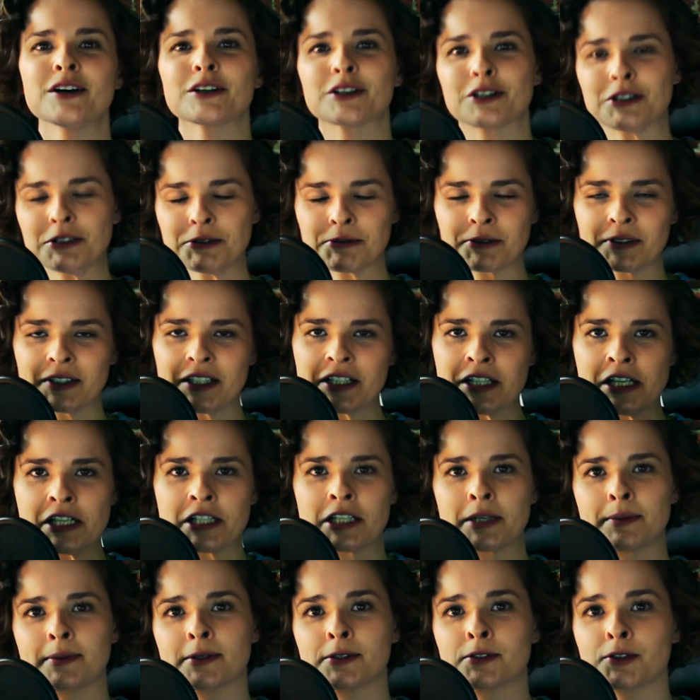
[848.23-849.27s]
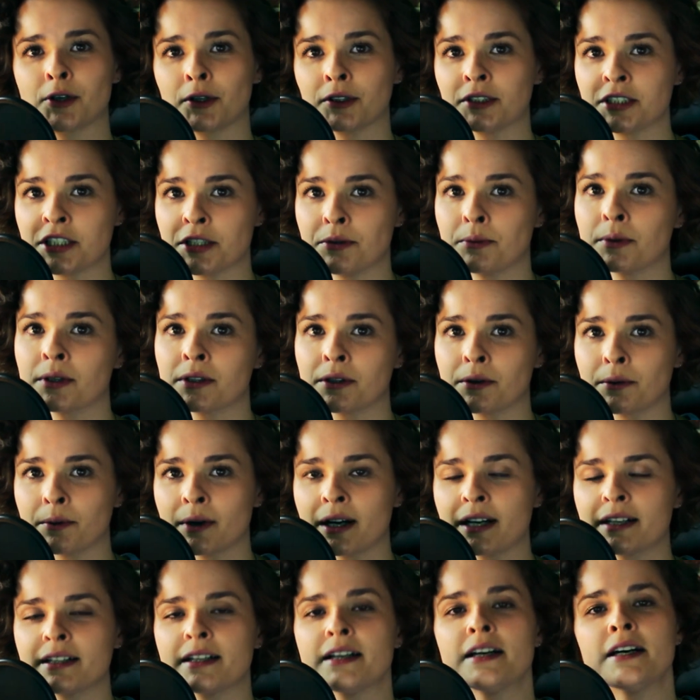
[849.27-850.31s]
called Relationship Astrology
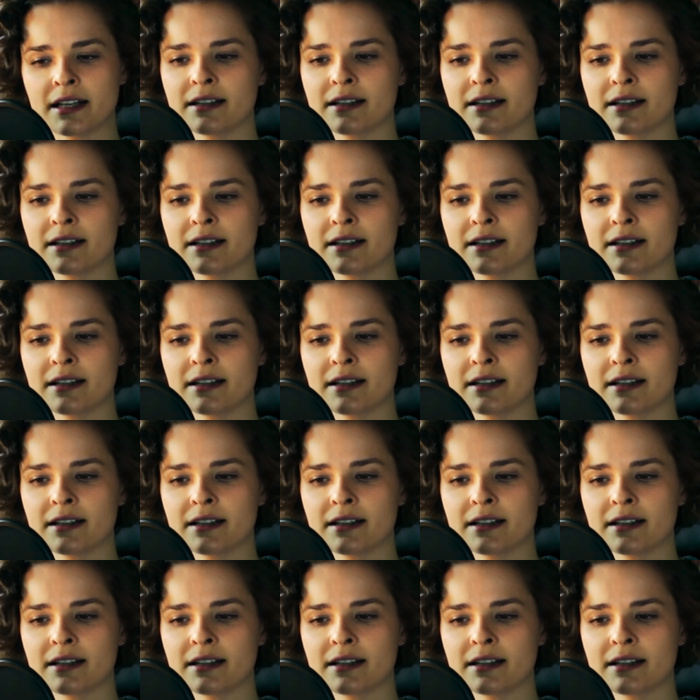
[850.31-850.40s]
101.